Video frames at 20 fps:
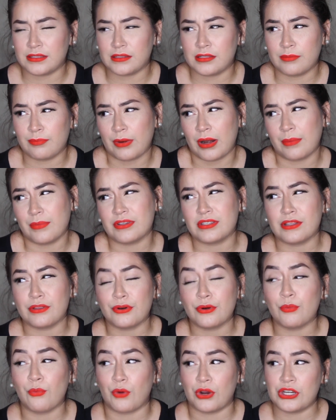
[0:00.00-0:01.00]
The primer is a
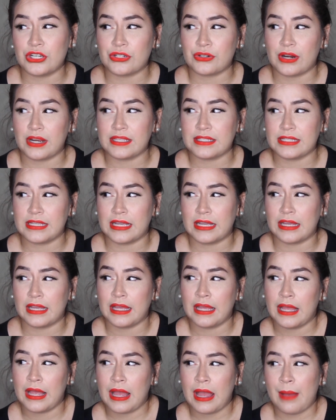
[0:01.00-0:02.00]
little moisturizing,
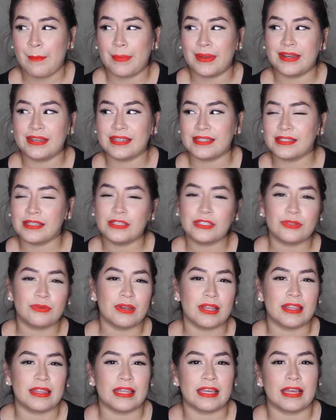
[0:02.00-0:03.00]
but it doesn't do
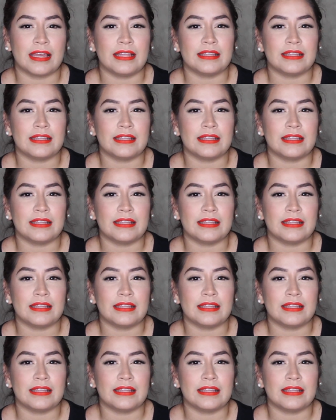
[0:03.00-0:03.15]
anything.